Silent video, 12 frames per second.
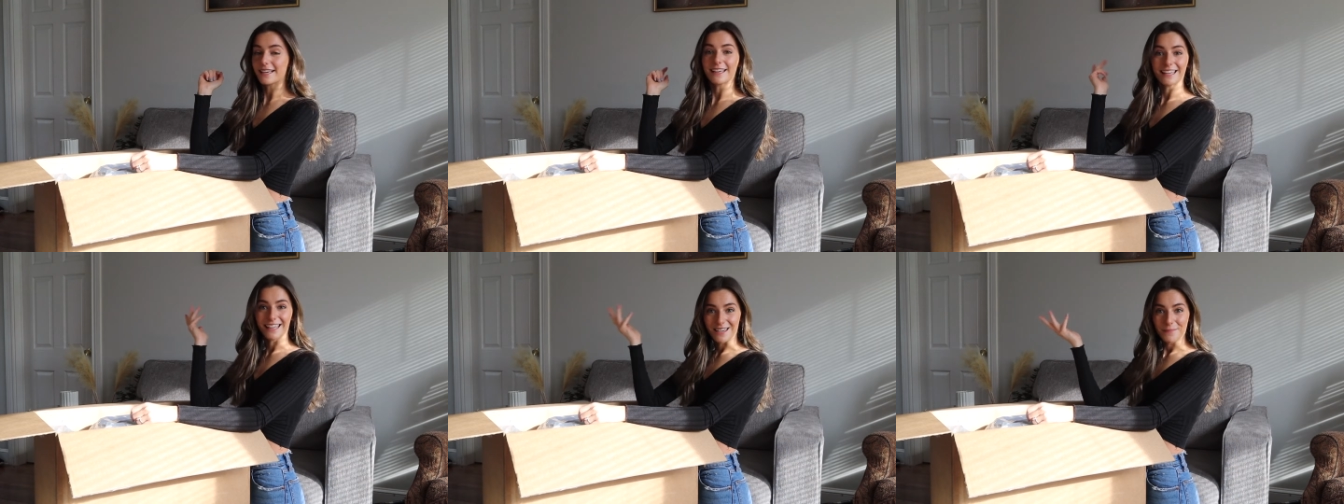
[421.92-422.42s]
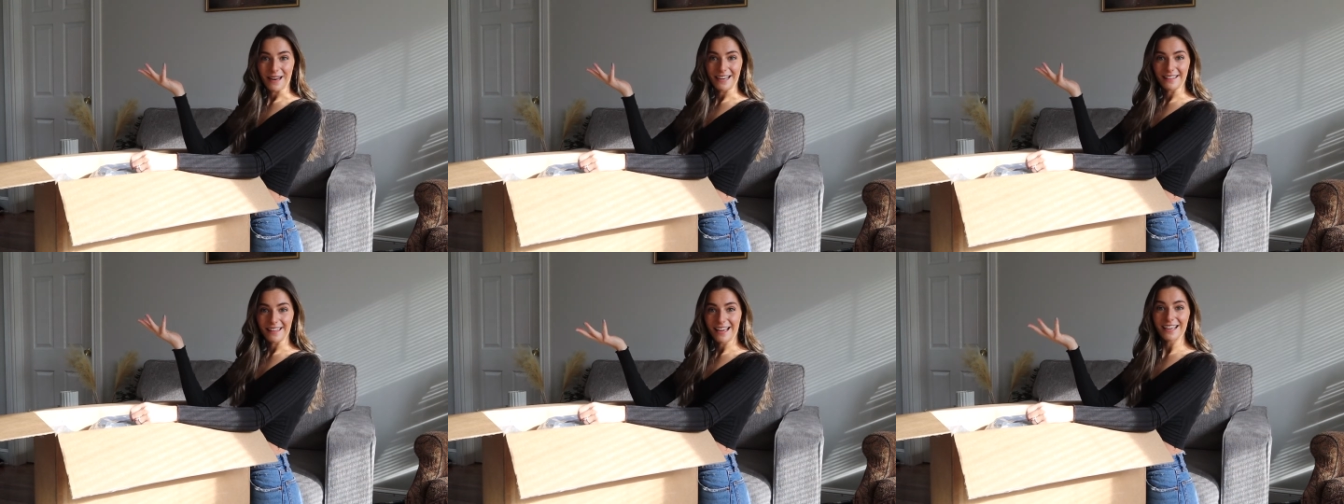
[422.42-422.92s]
I could keep
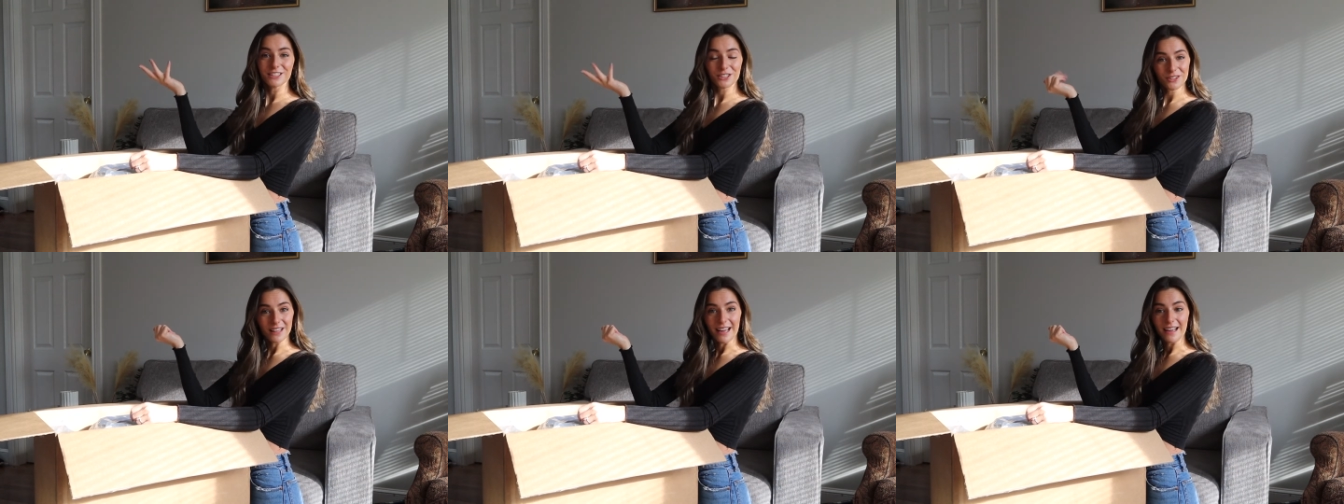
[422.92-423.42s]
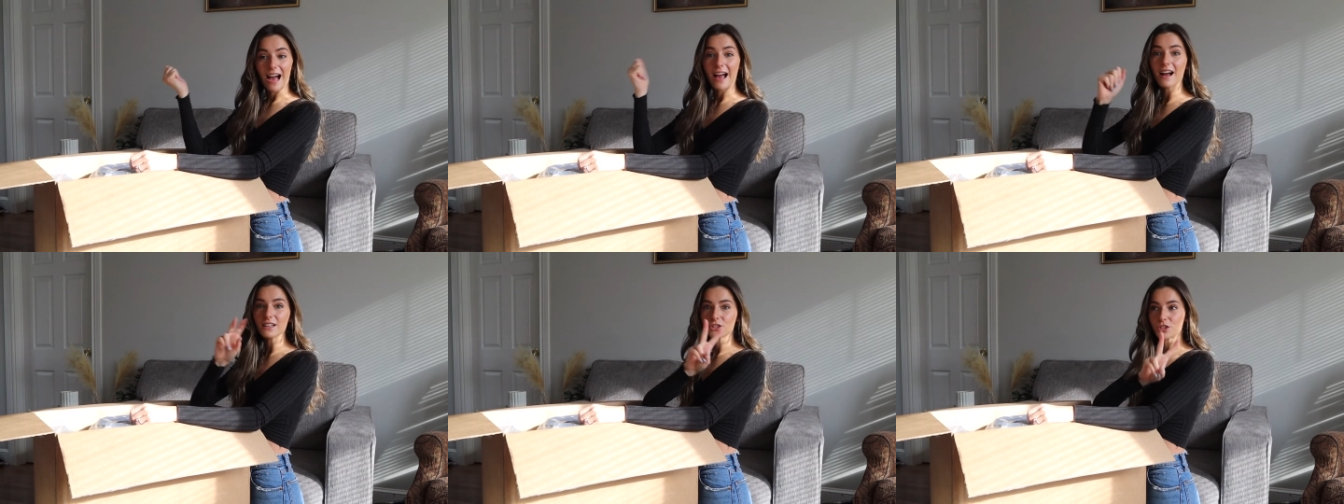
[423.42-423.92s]
anything I do like. I
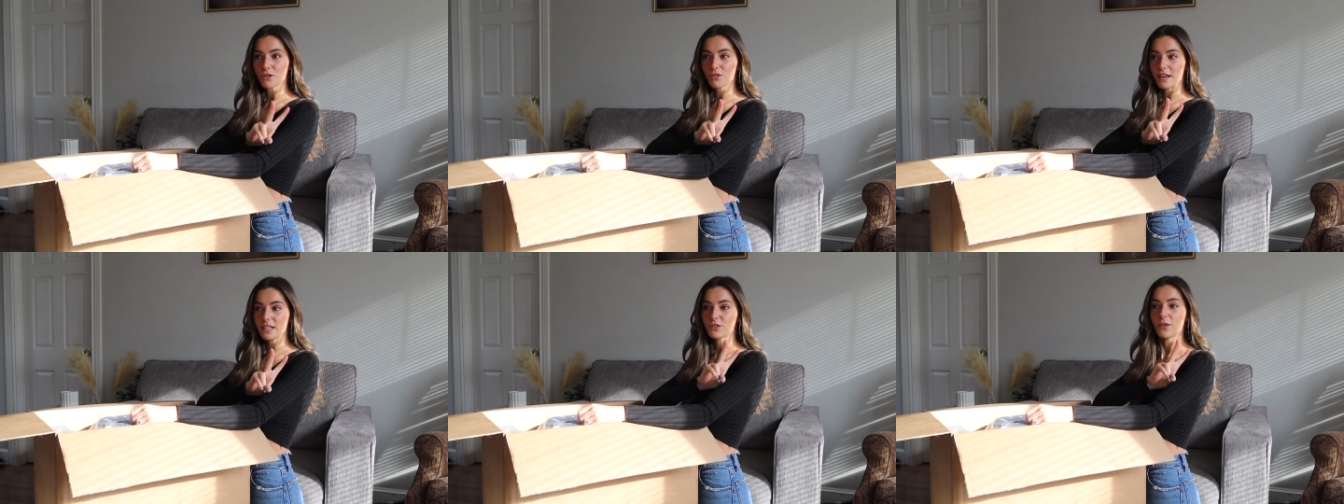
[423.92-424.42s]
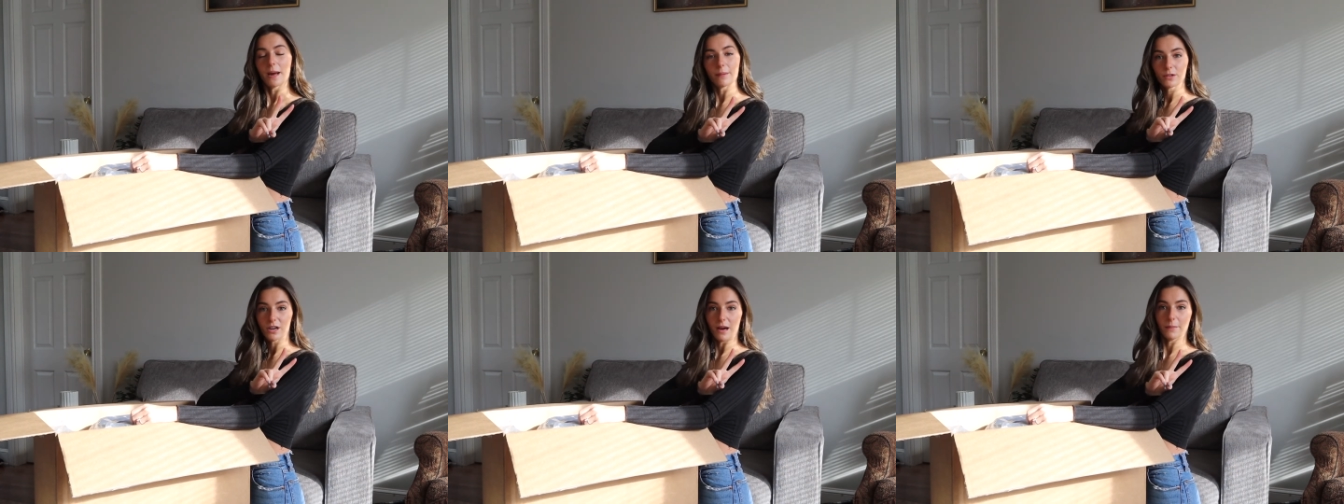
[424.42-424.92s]
got two things from
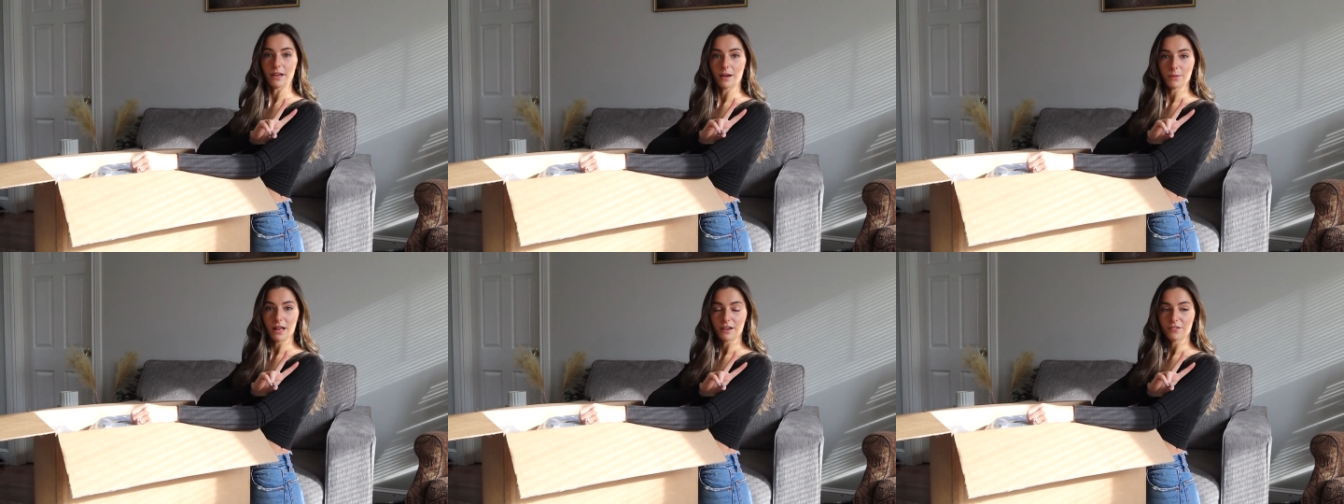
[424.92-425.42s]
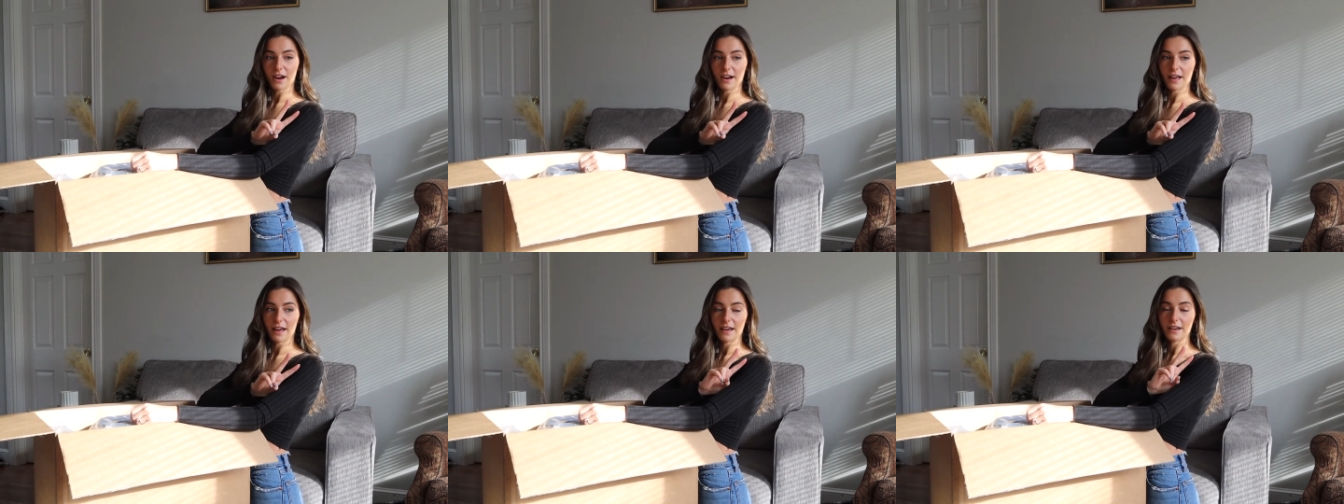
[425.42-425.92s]
Abercrombie on Black
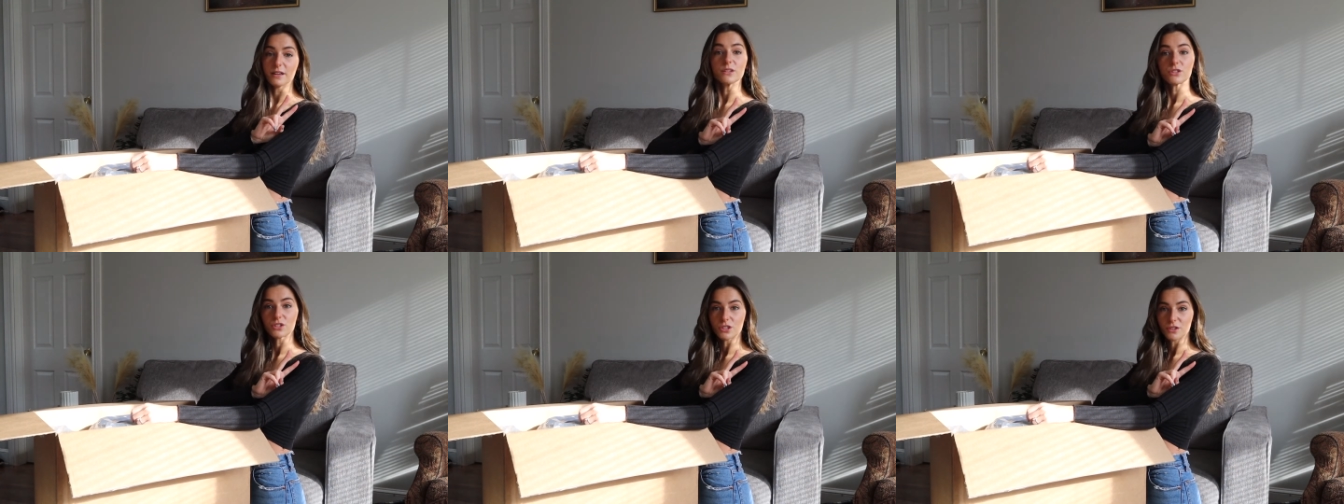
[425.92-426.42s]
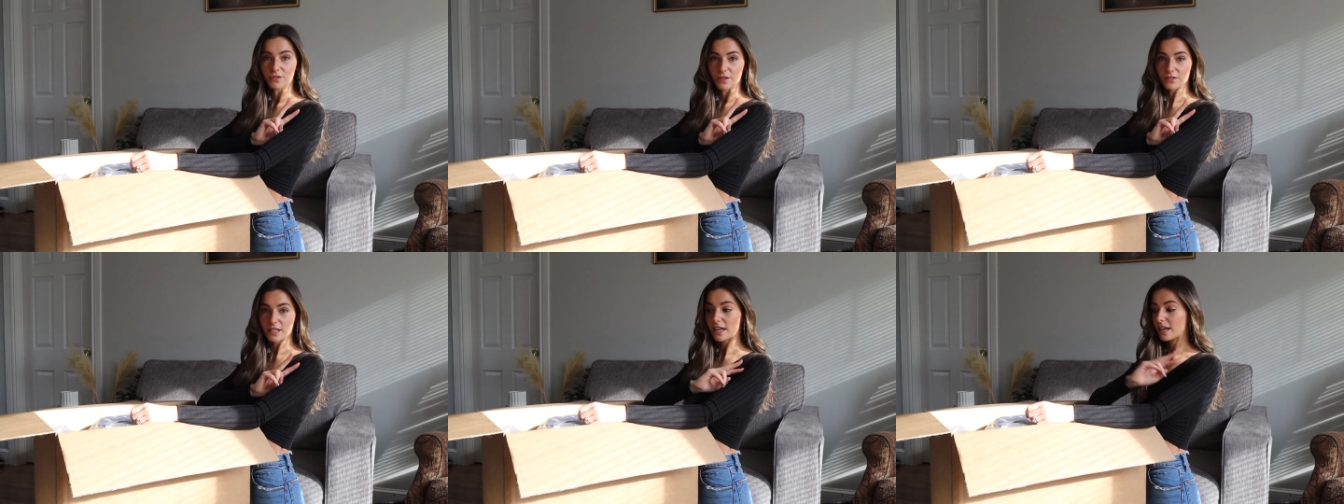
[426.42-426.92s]
Friday and it was
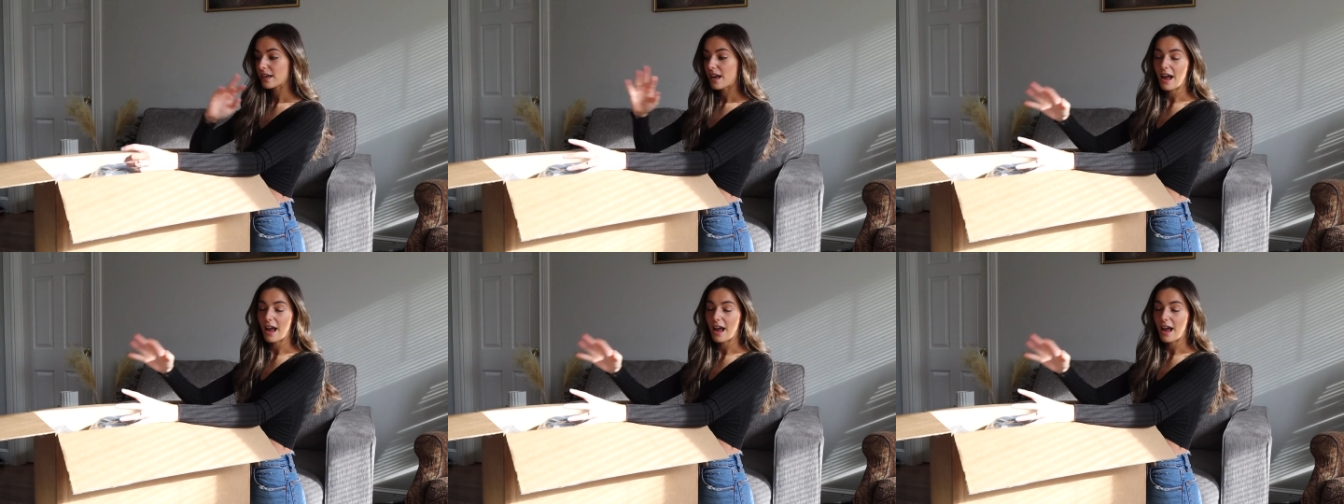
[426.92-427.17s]
250.